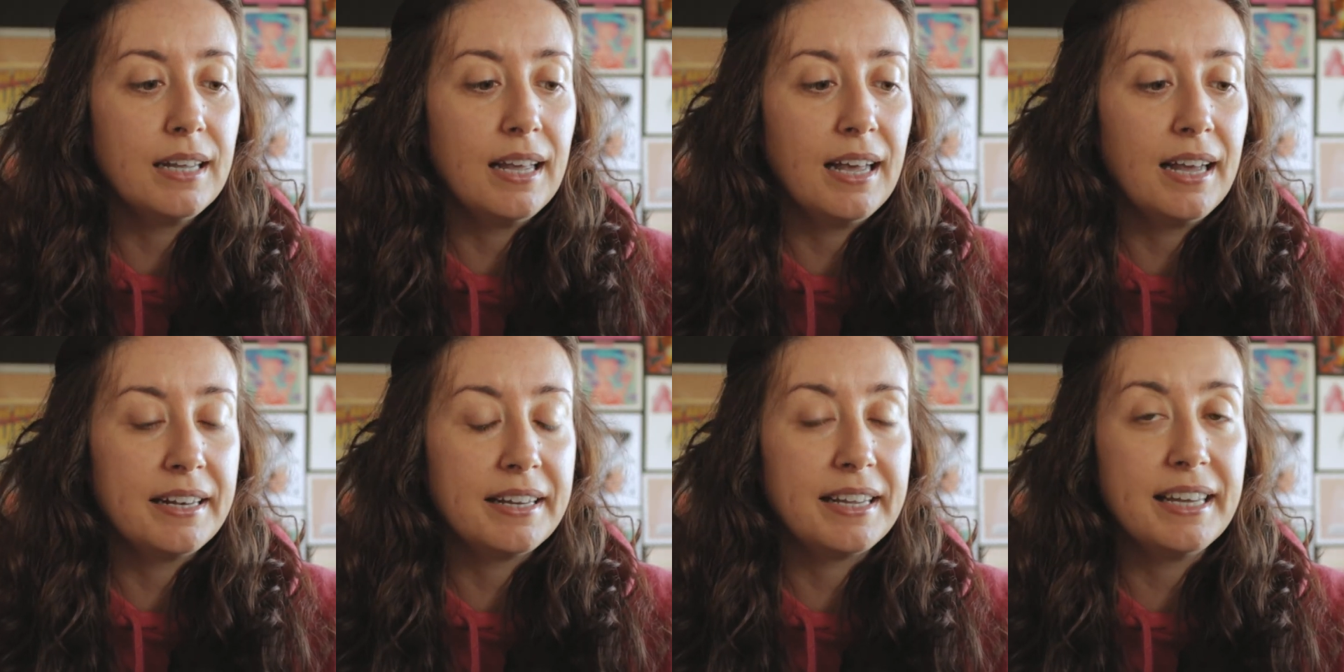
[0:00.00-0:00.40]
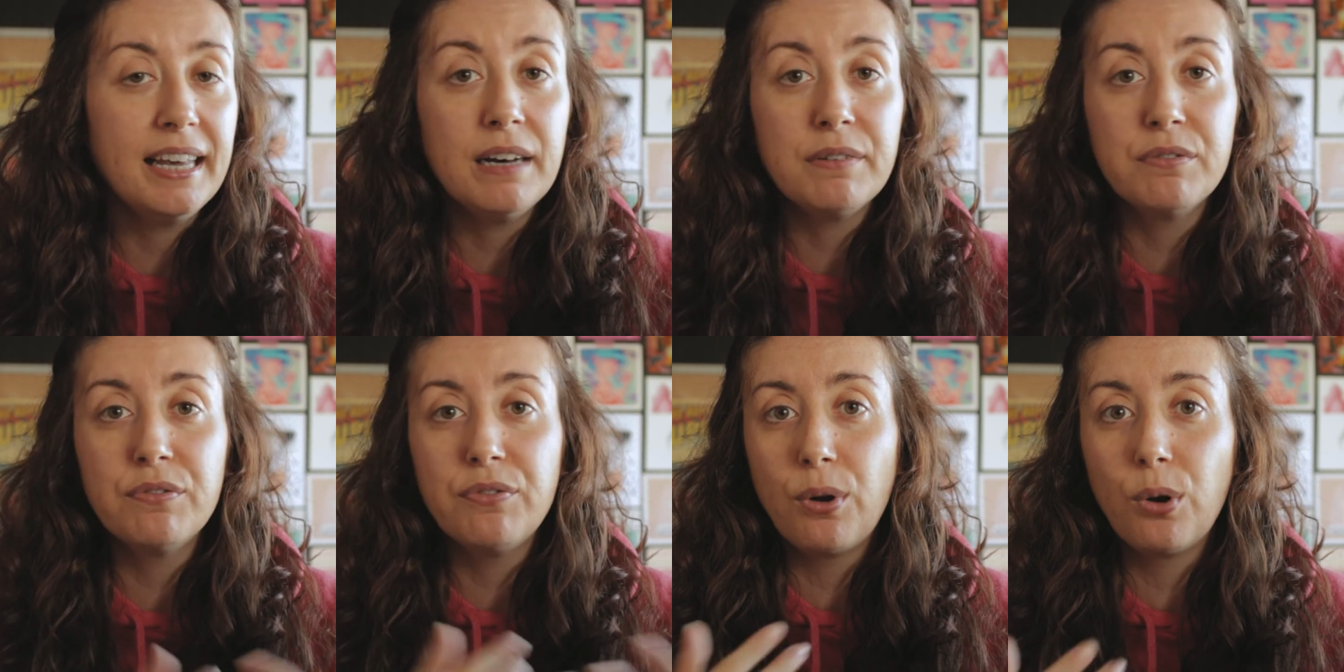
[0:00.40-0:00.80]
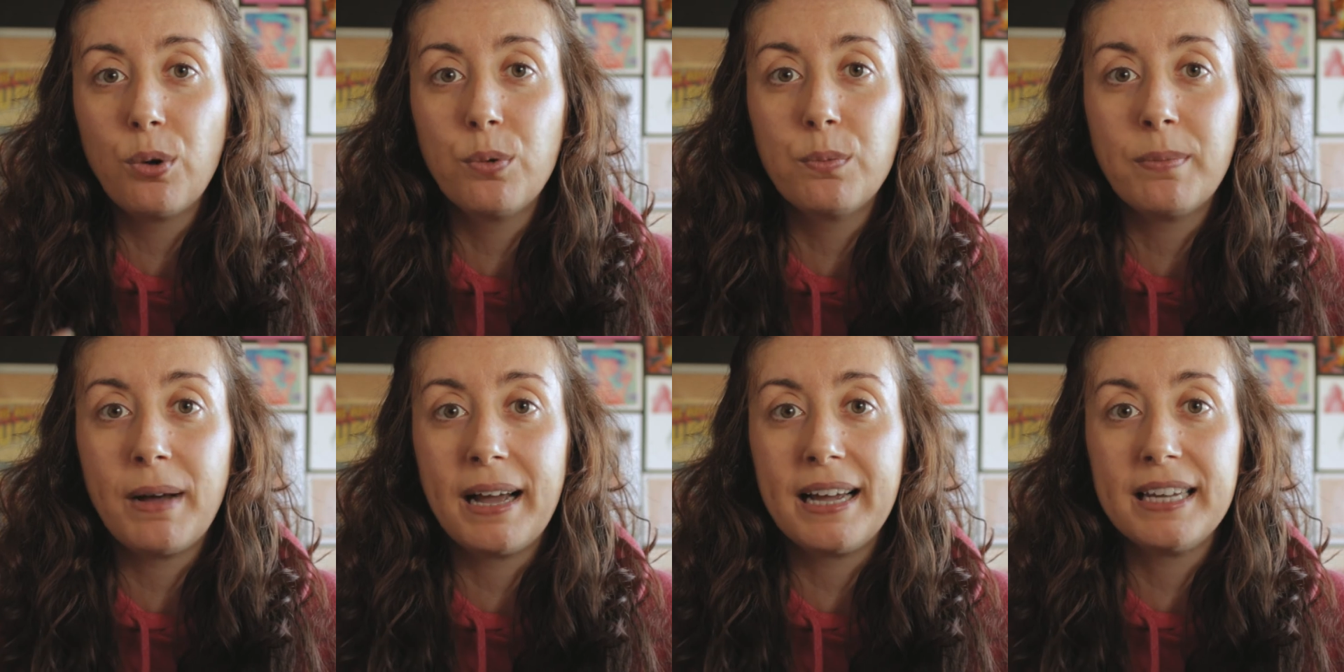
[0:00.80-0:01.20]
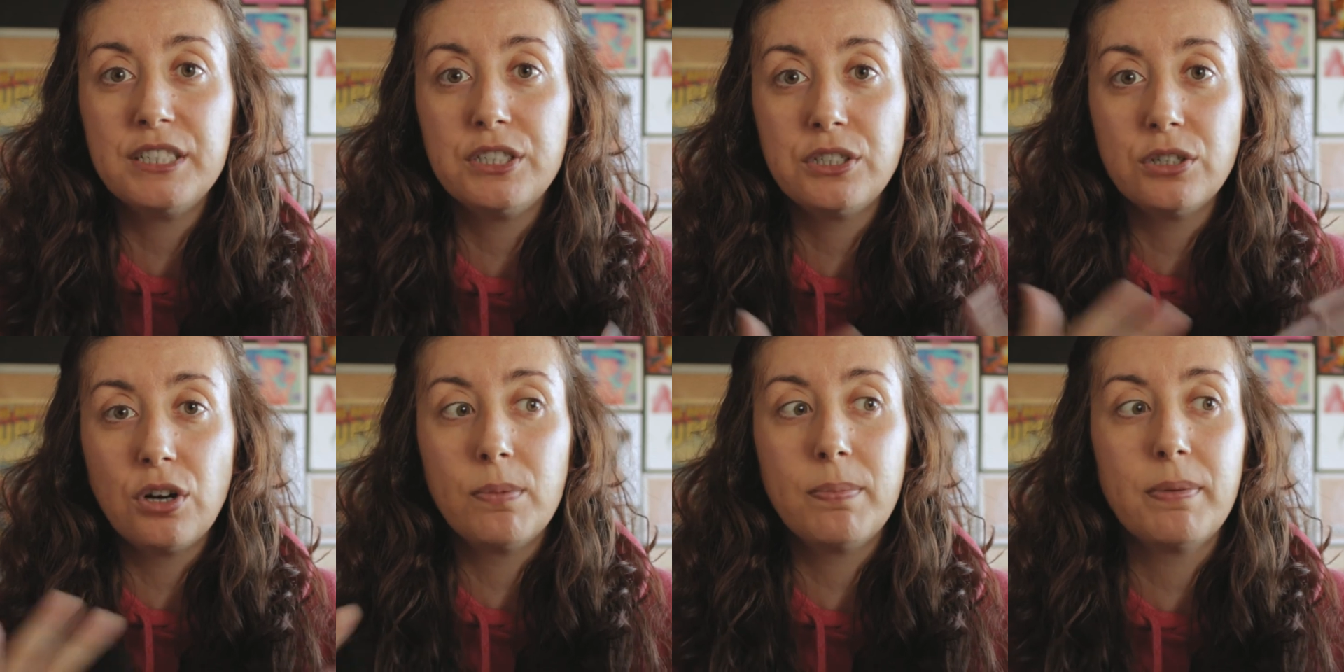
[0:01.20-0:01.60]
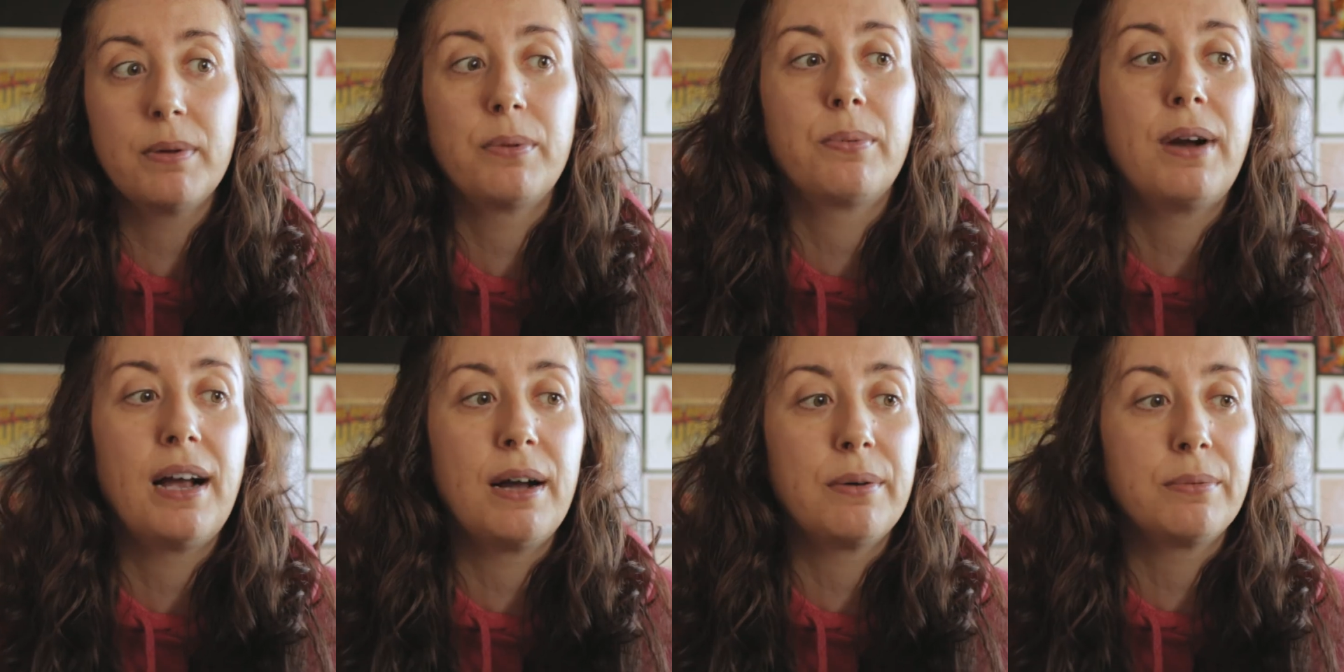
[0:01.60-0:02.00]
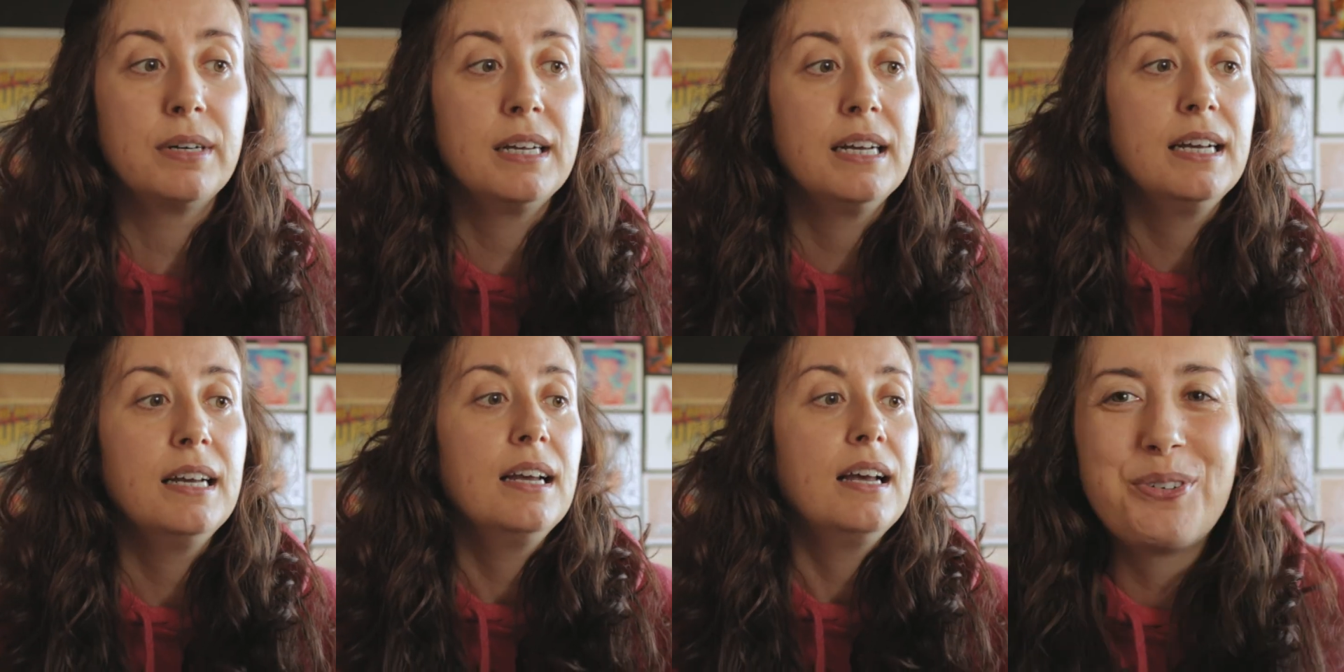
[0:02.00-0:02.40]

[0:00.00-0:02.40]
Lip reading: and yeah, and follow my job around.